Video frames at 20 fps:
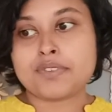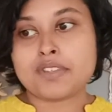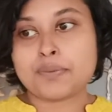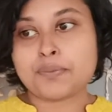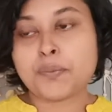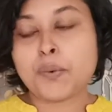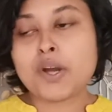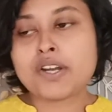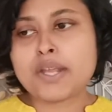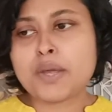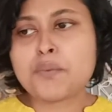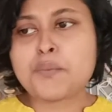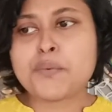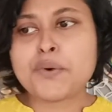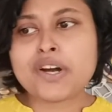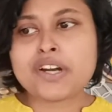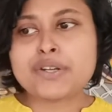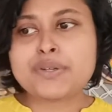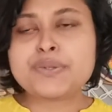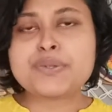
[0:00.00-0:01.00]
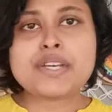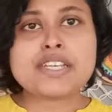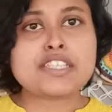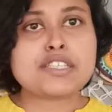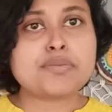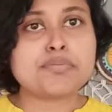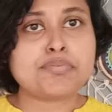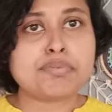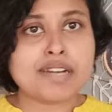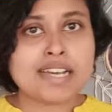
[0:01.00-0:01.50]
What I want to
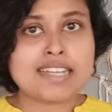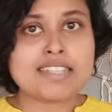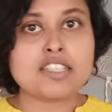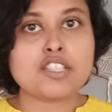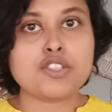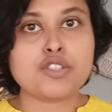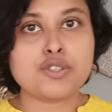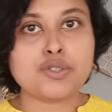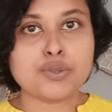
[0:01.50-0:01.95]
express